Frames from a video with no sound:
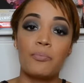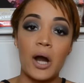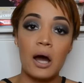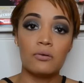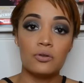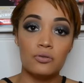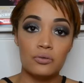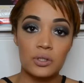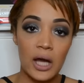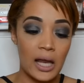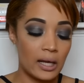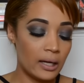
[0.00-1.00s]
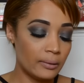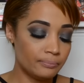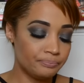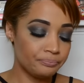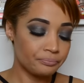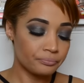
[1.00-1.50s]
a brown nude color.
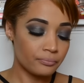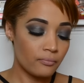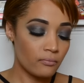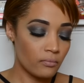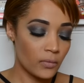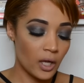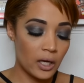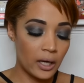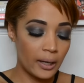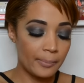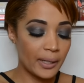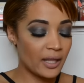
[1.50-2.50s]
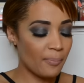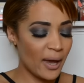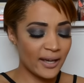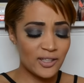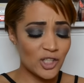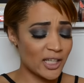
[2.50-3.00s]
Um, the
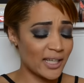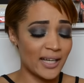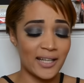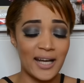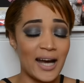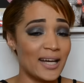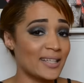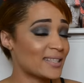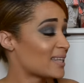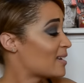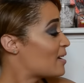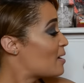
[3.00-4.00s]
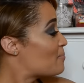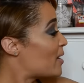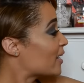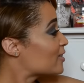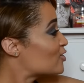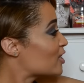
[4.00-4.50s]
packaging here, guys,
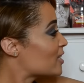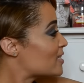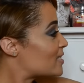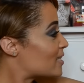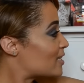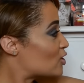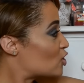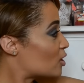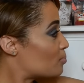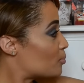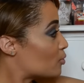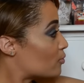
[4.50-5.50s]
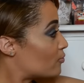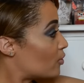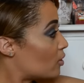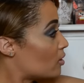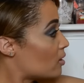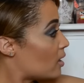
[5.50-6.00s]
packaging is legit
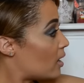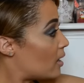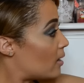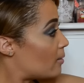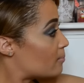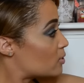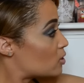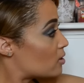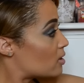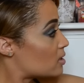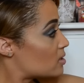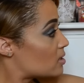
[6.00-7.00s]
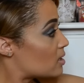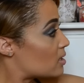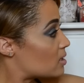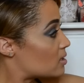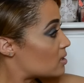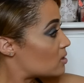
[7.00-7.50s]
beautiful. Um, so this
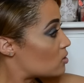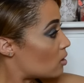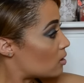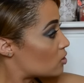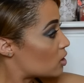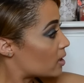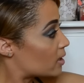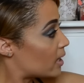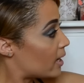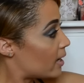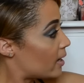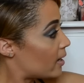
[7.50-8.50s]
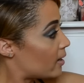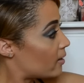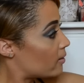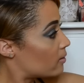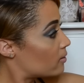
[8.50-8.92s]
is Dolce K,